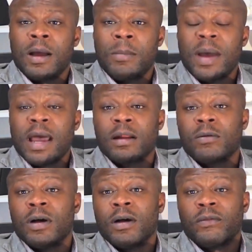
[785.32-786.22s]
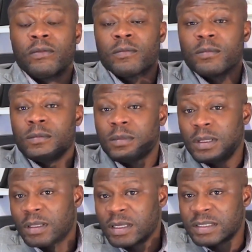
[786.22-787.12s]
matter of,
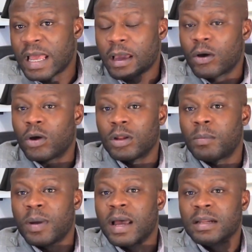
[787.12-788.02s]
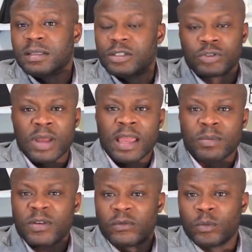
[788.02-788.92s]
is that call about to distract
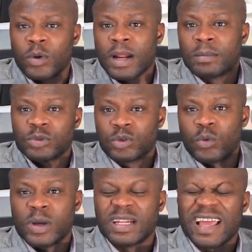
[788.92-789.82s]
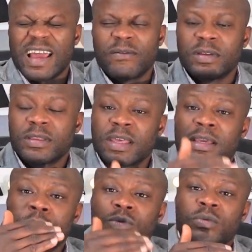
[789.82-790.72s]
me from what I'm doing?
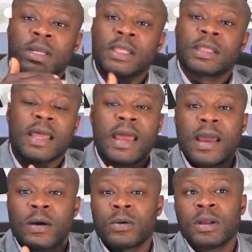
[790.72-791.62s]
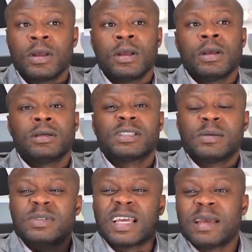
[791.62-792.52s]
Everything is written down.
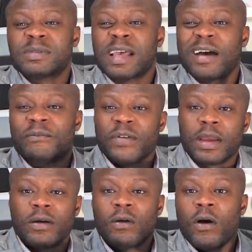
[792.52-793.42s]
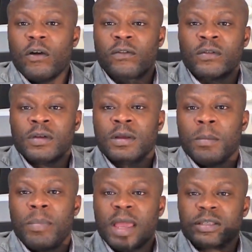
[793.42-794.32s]
Sometimes I veer off
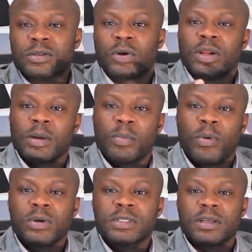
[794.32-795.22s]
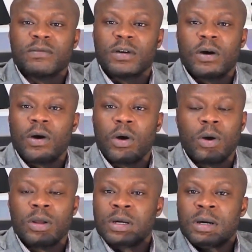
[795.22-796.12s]
based on the importance of the
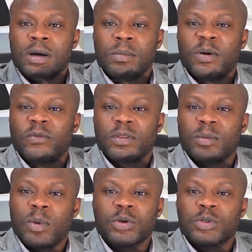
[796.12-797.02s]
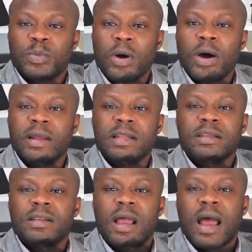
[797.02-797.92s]
call, but for the most part,
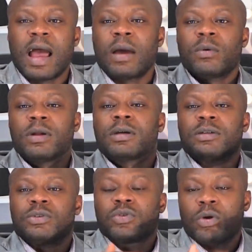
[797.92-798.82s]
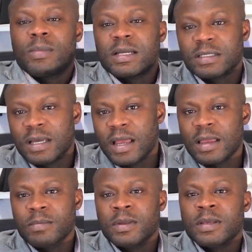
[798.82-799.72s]
I want to control my
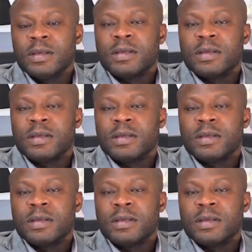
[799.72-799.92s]
time